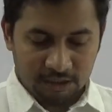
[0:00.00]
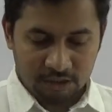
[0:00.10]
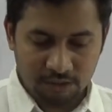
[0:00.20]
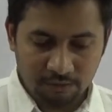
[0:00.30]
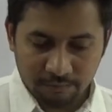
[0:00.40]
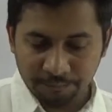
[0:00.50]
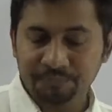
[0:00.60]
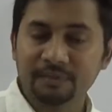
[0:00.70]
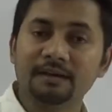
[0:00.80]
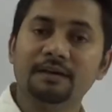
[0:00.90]

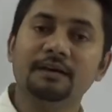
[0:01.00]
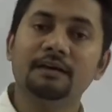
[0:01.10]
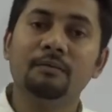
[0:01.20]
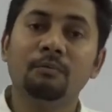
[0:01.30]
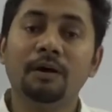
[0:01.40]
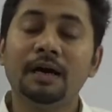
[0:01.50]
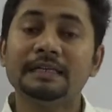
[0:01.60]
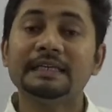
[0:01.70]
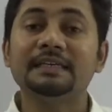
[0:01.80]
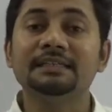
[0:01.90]
So
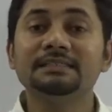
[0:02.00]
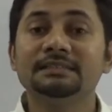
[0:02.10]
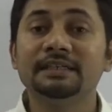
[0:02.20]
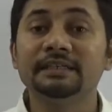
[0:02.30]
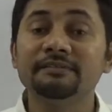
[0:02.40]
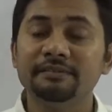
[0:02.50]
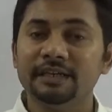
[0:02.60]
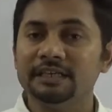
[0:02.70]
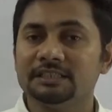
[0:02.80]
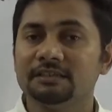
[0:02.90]
what is the
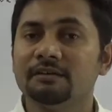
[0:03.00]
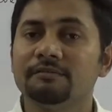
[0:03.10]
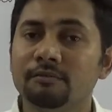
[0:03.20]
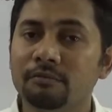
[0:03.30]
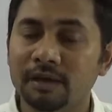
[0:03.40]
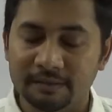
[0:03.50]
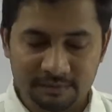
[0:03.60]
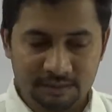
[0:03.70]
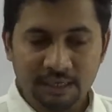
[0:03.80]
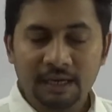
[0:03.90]
definition of
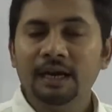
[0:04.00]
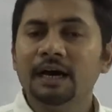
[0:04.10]
waves?